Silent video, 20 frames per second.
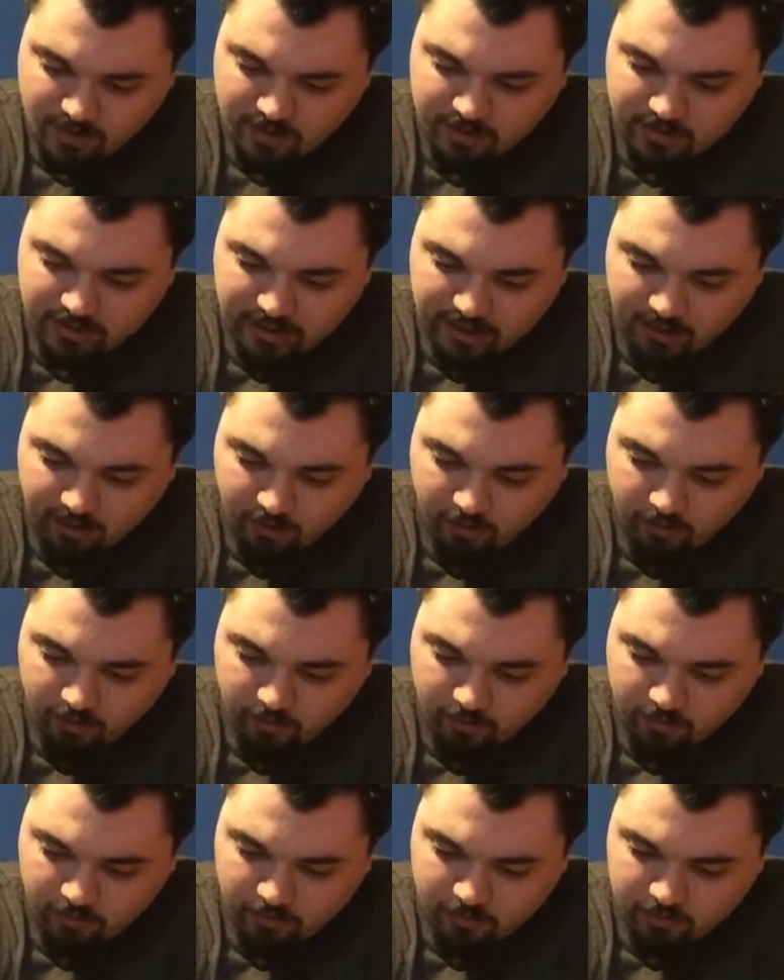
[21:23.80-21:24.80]

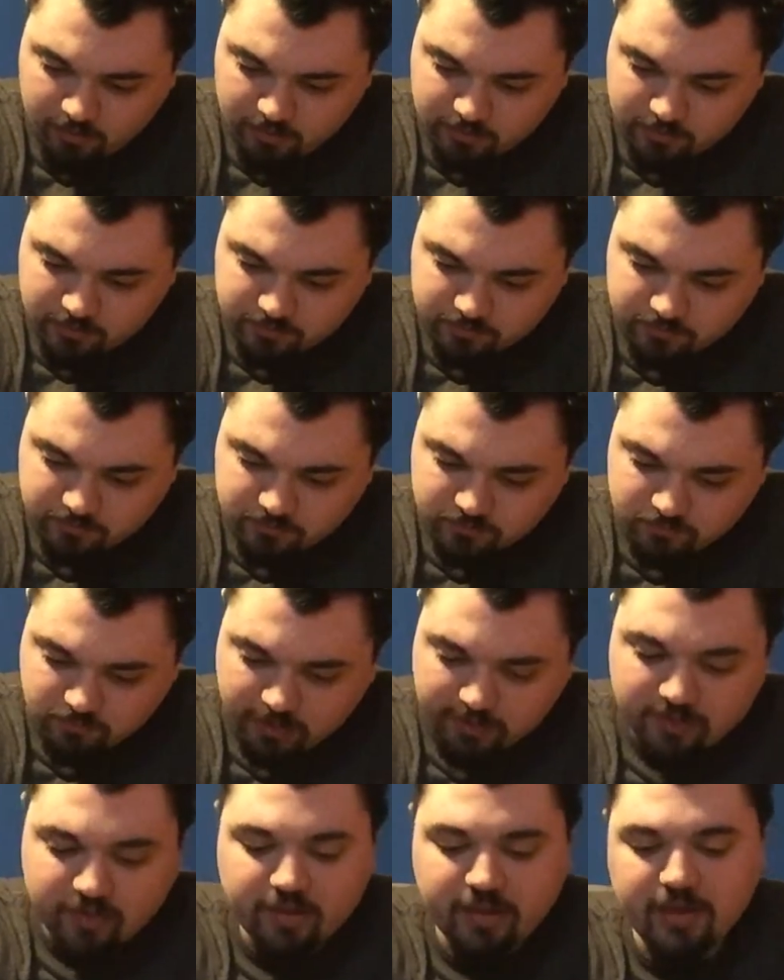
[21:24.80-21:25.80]
now,
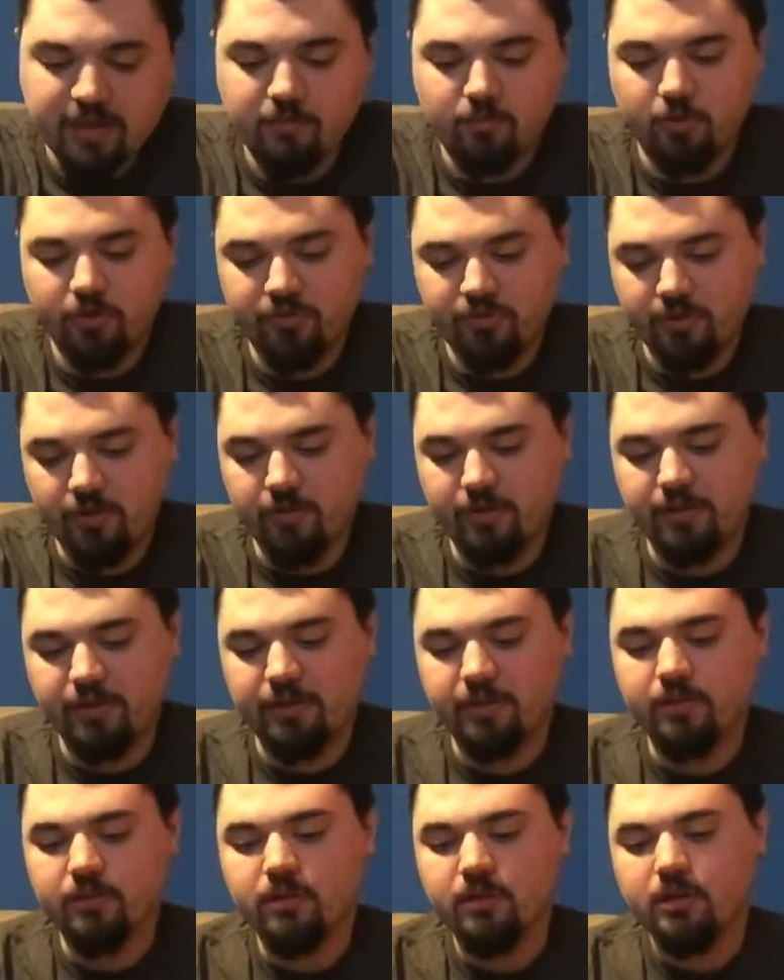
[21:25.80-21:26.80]
once again, worth
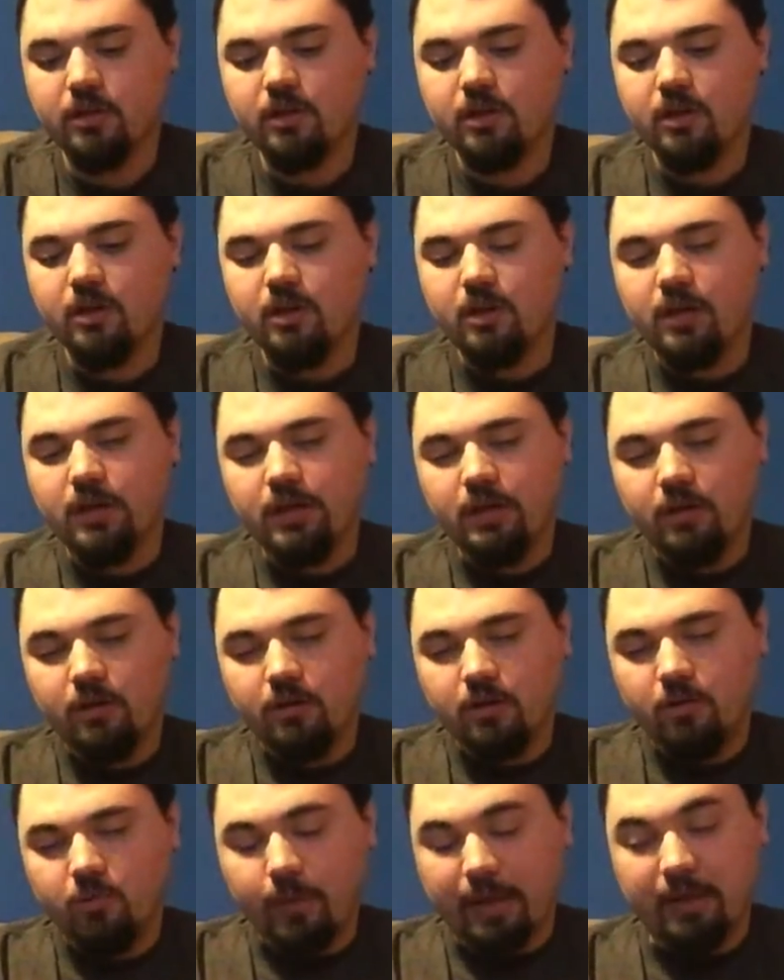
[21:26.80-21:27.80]
noting,
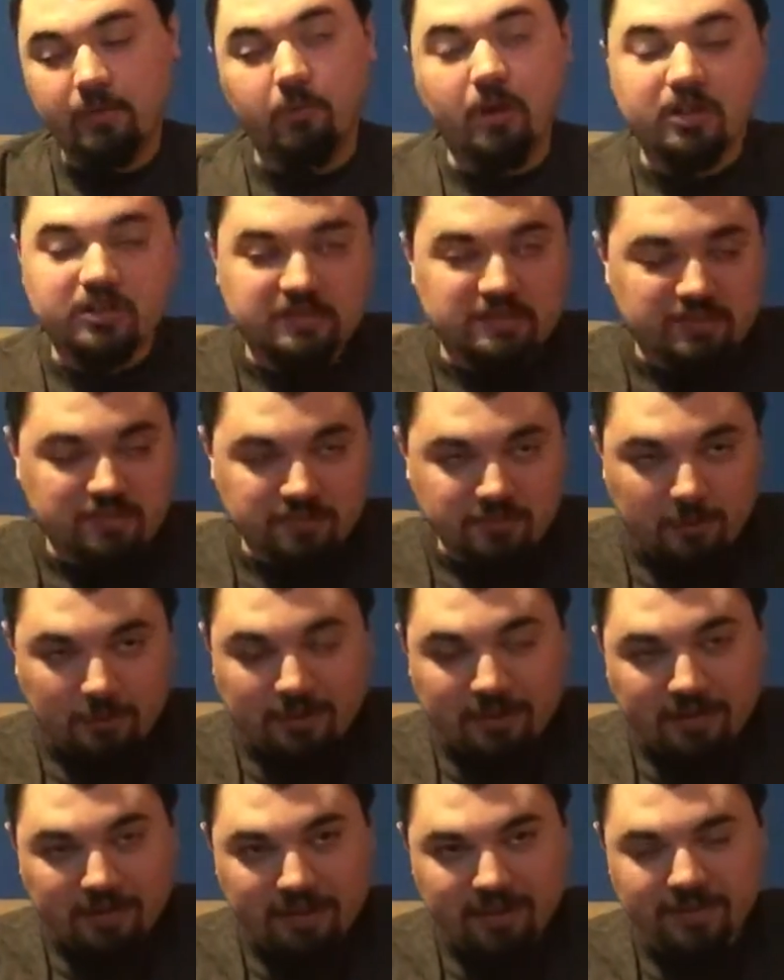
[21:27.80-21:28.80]
we had to watch this in
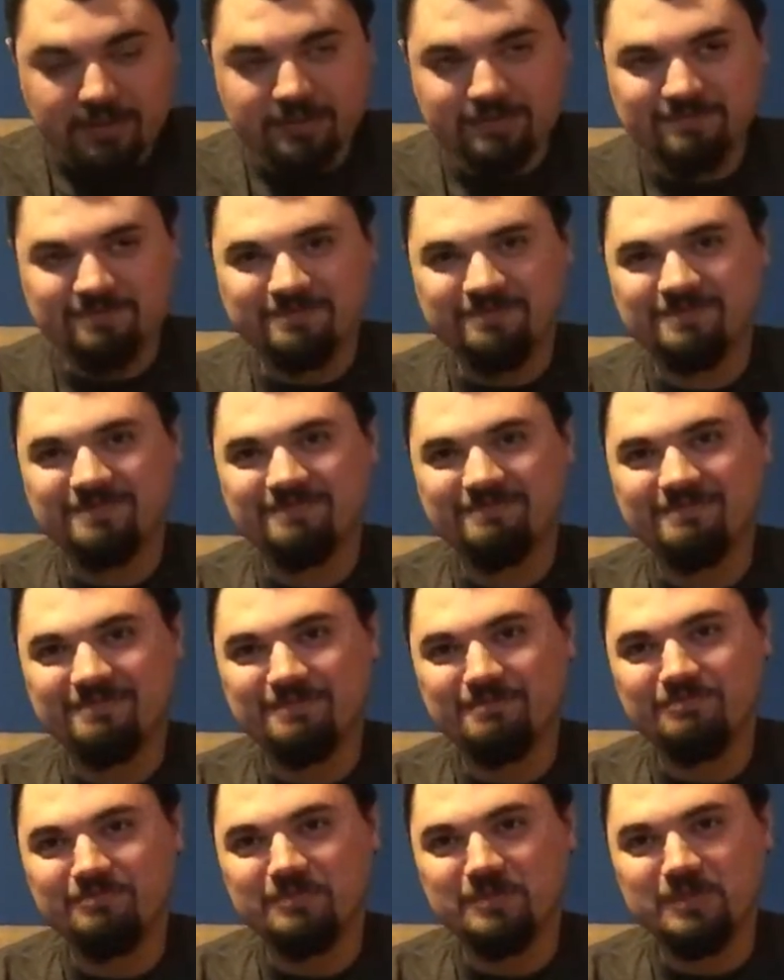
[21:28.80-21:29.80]
3D.
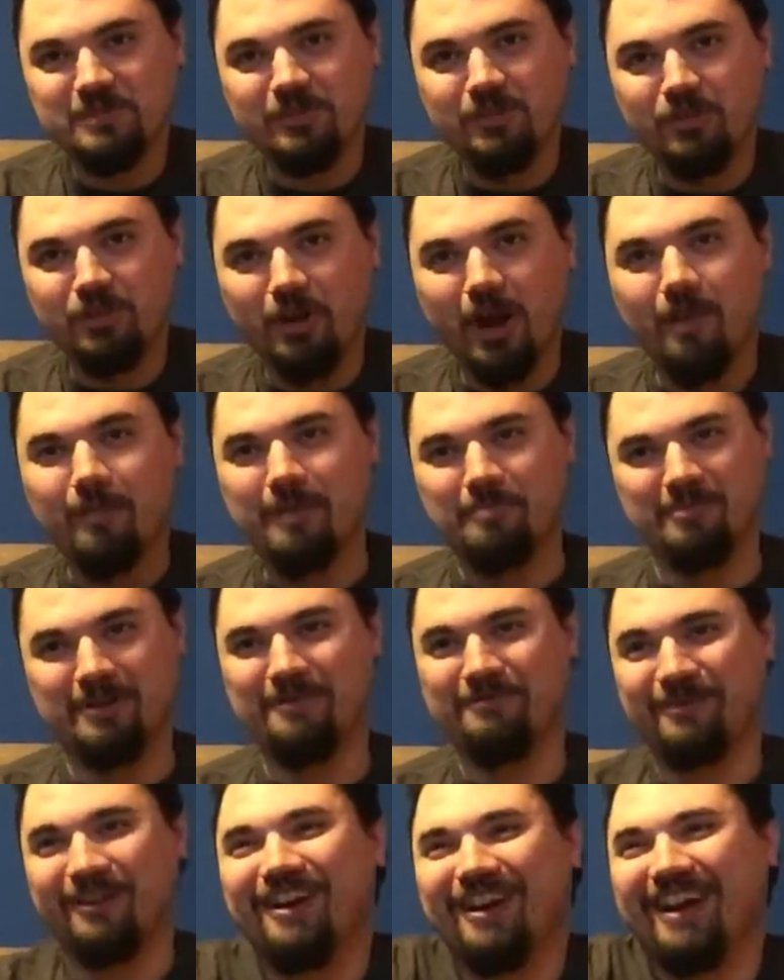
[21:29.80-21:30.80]
Not my
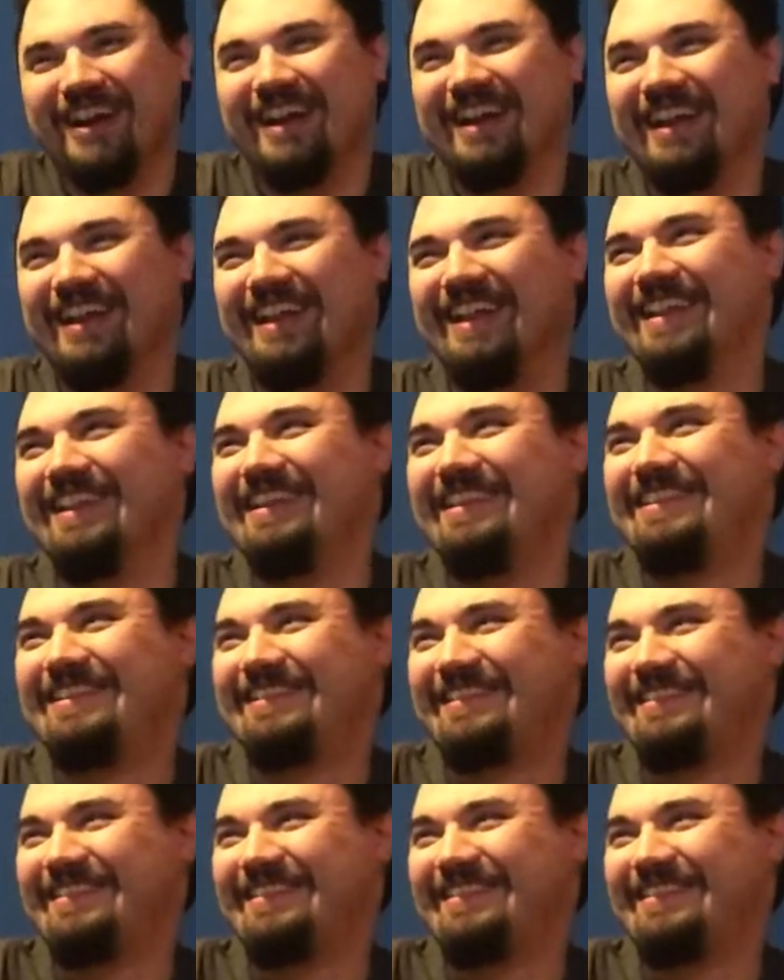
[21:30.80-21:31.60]
preference.